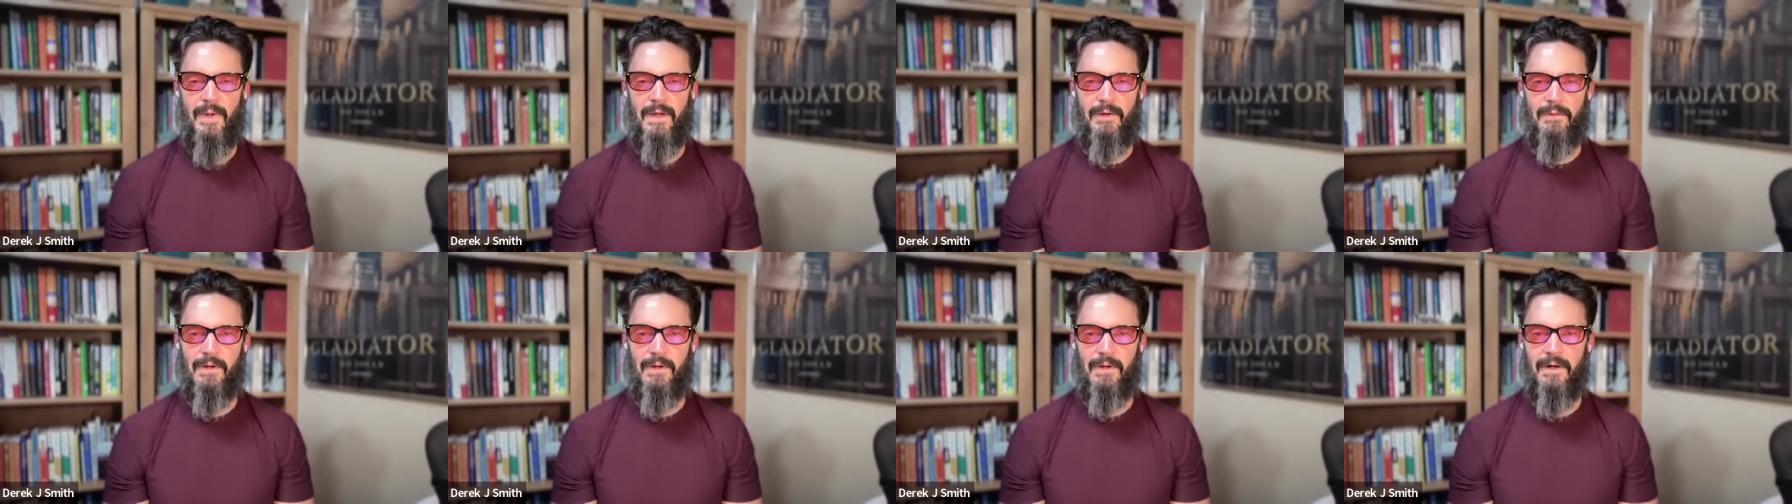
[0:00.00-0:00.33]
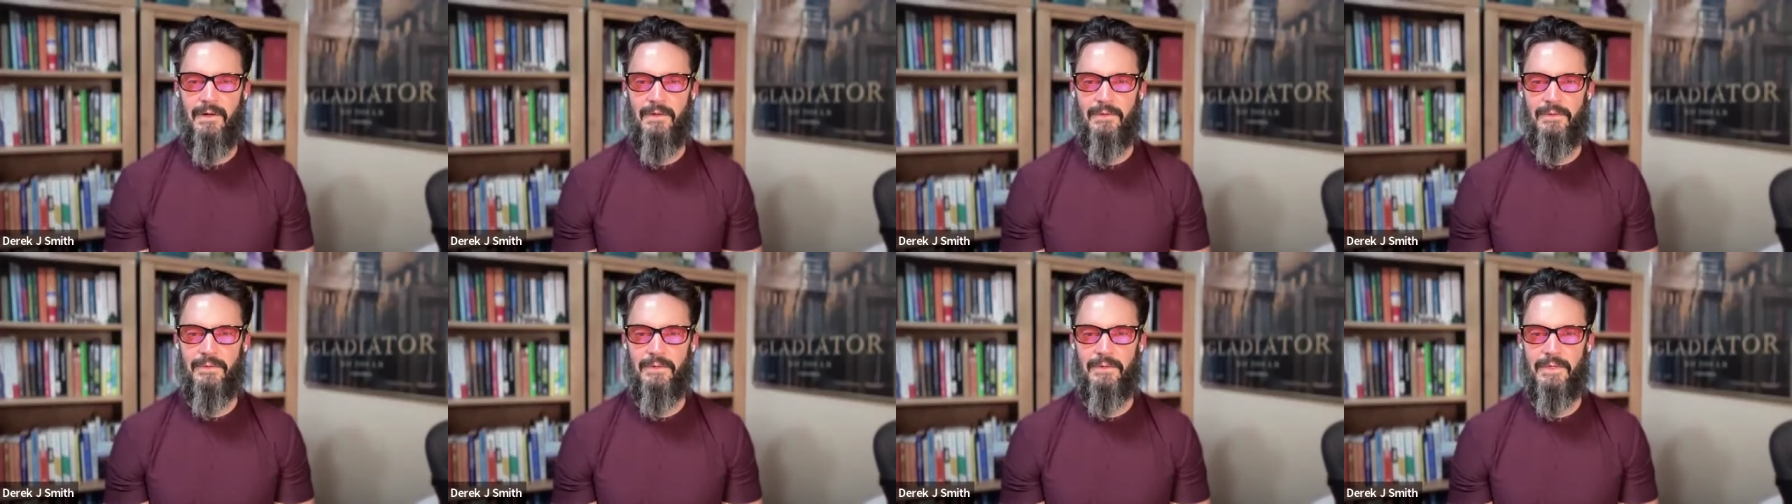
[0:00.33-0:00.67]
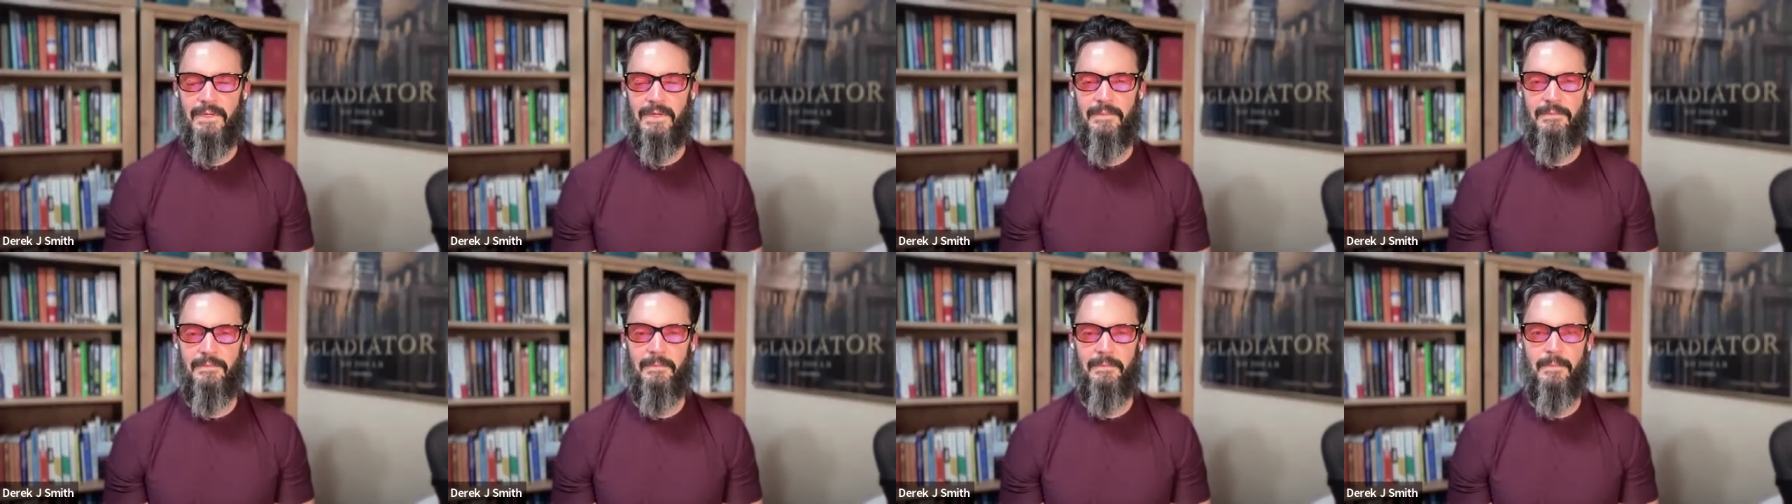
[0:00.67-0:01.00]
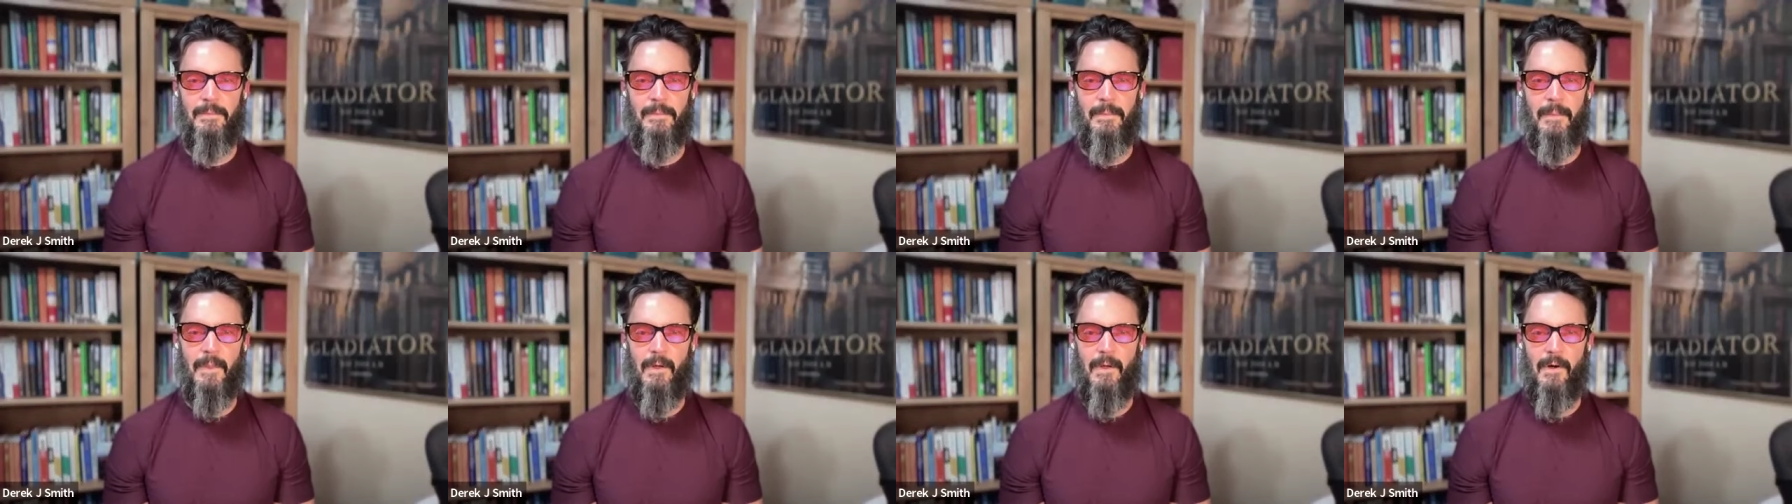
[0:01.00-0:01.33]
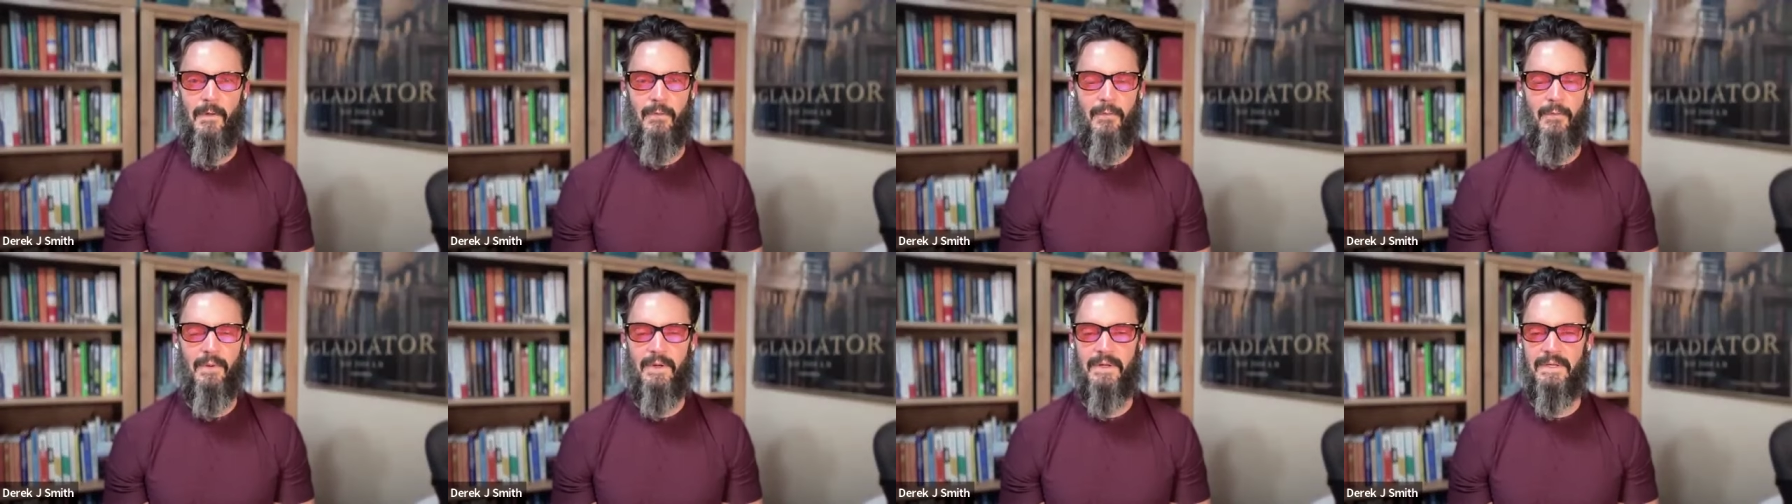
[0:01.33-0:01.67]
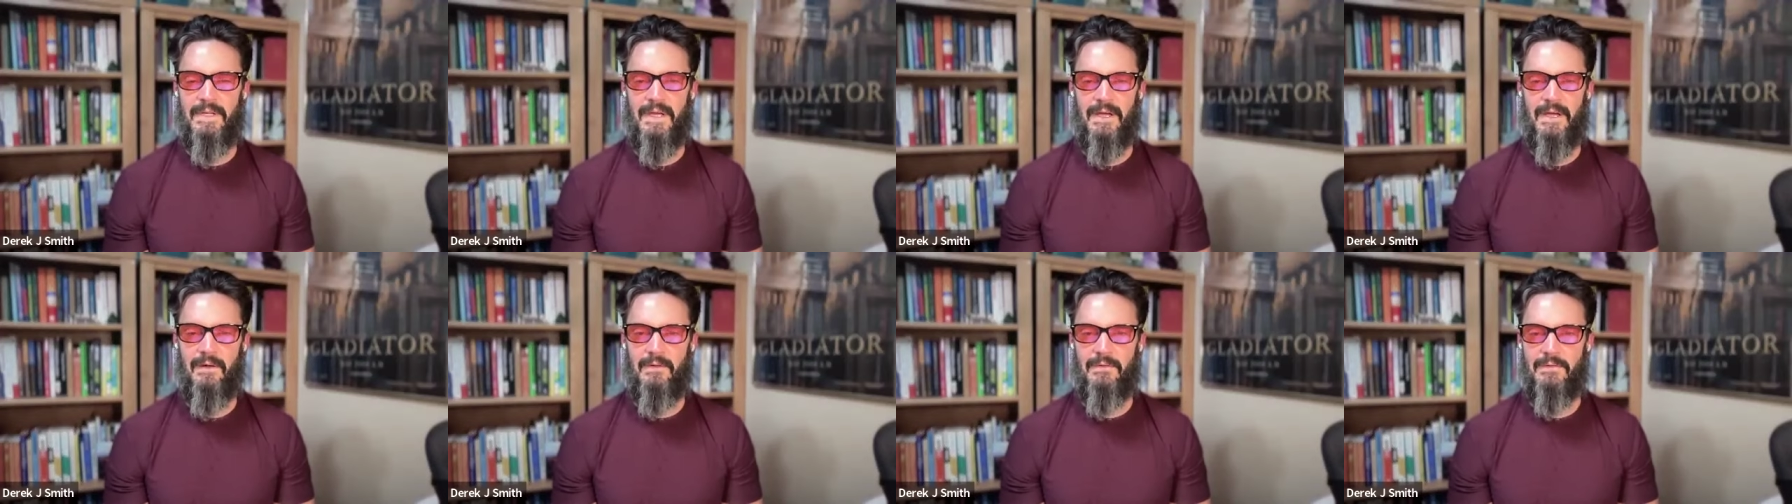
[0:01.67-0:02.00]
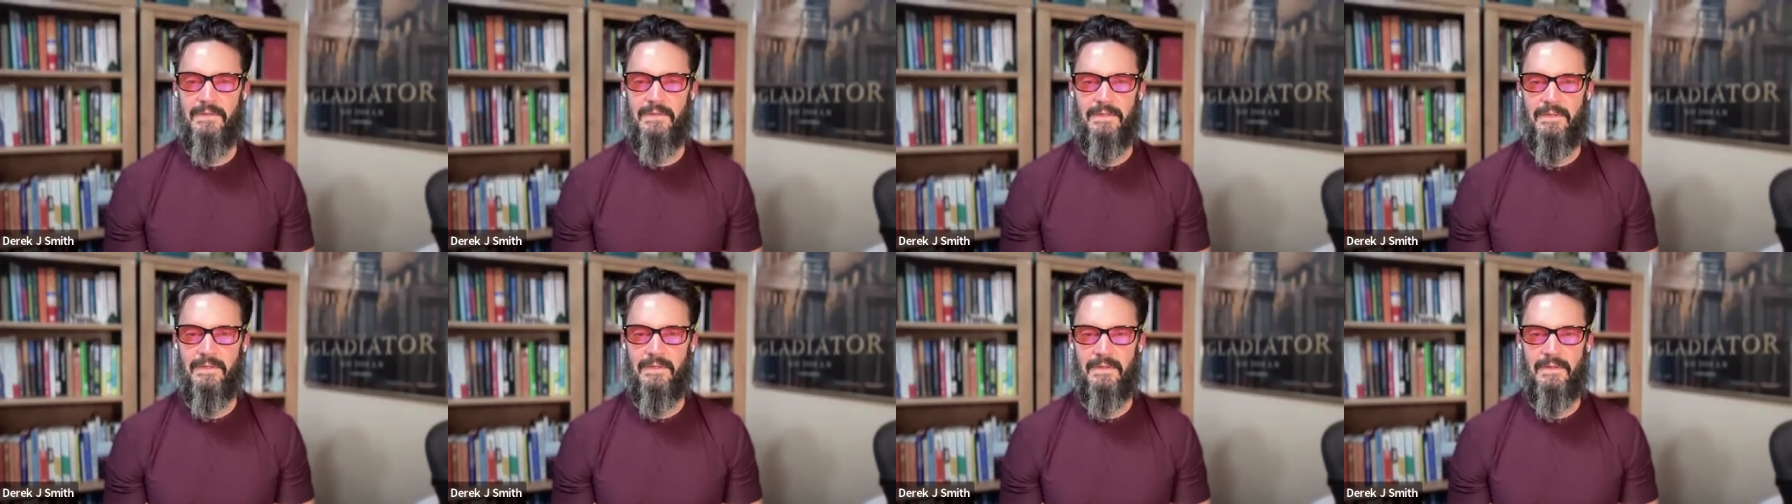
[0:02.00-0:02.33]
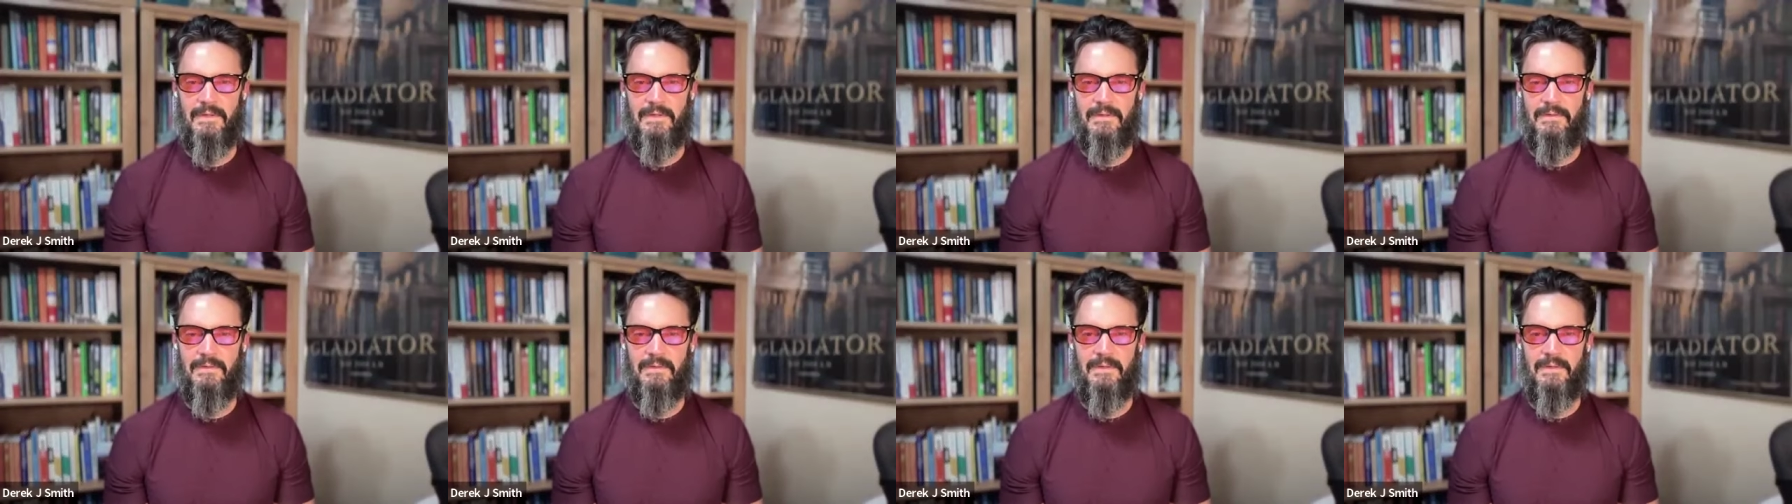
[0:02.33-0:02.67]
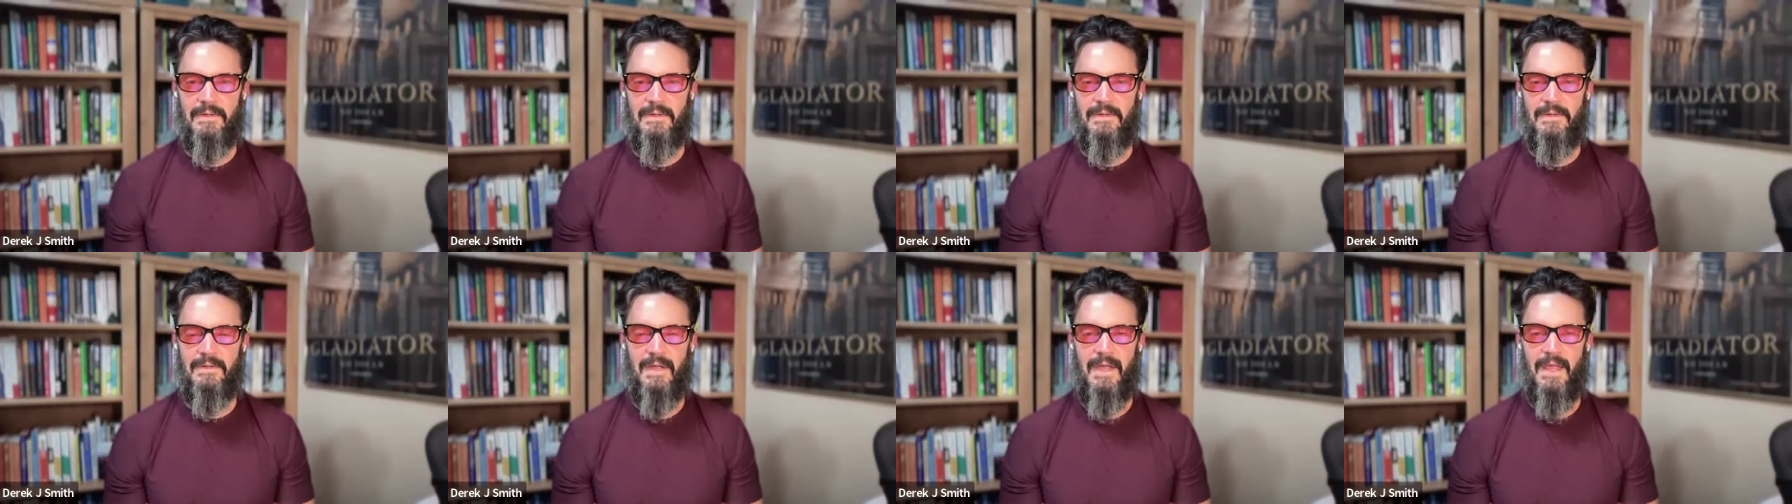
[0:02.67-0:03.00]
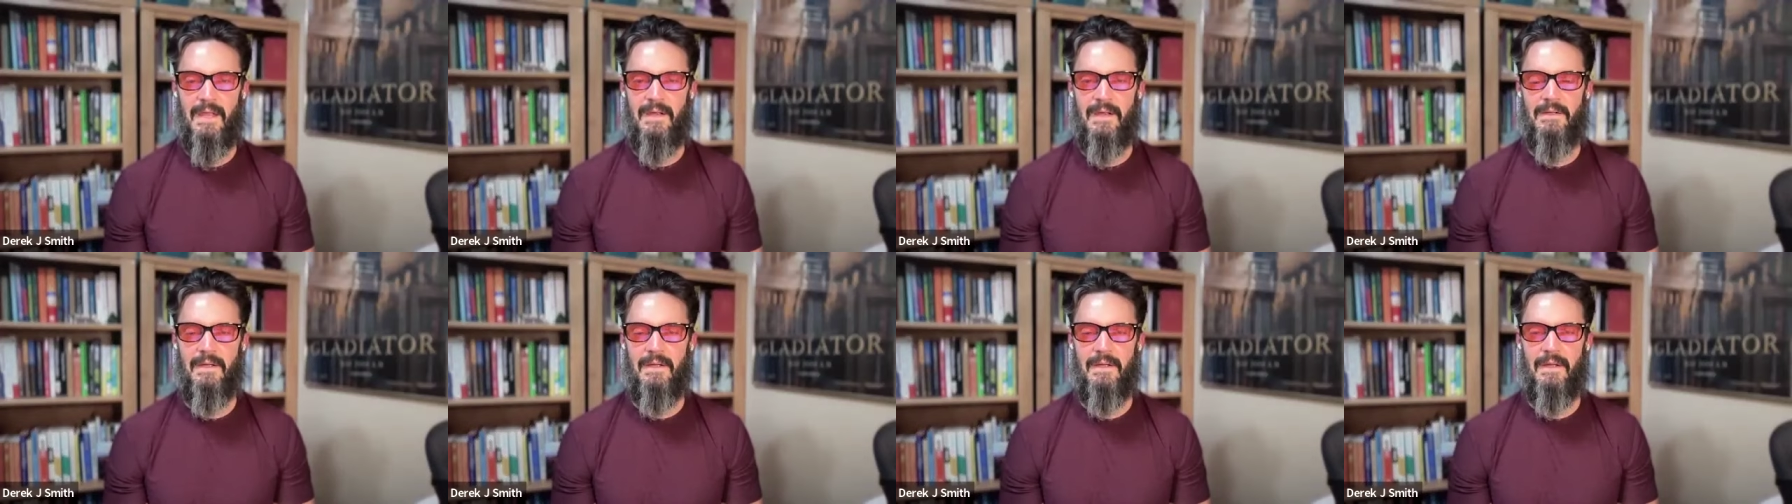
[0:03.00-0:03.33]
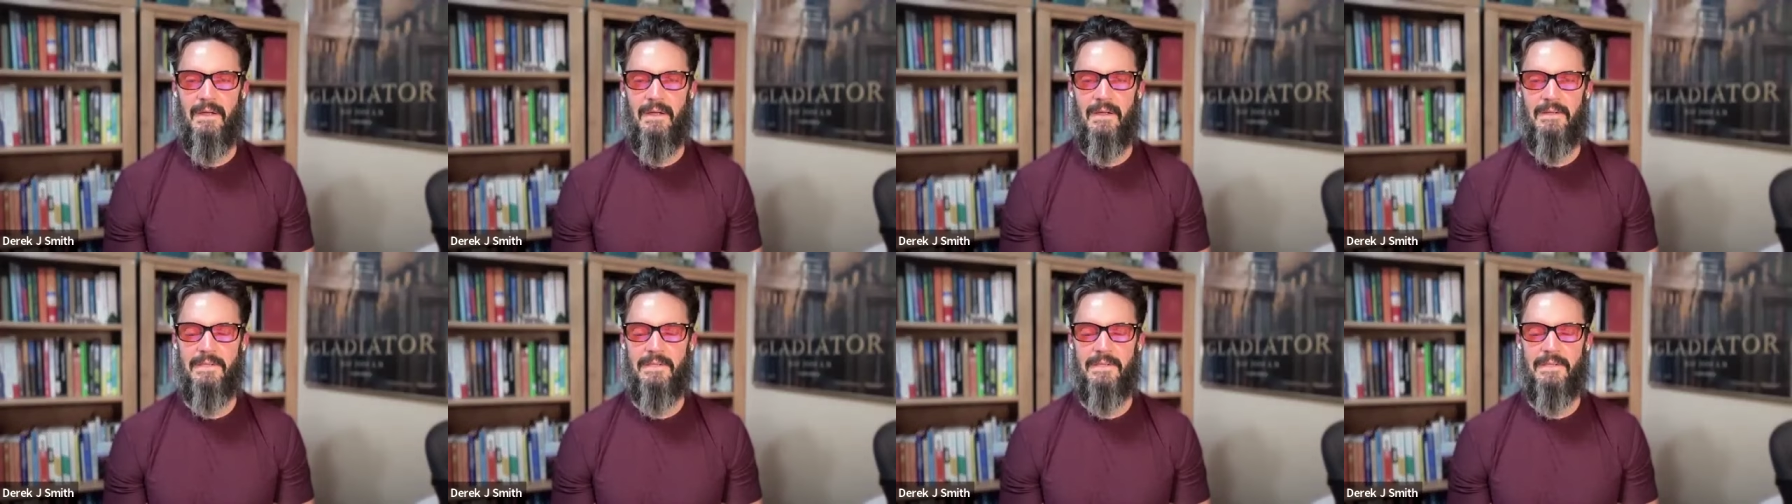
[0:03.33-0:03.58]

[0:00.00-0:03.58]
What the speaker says: mitochondria, all the way down to the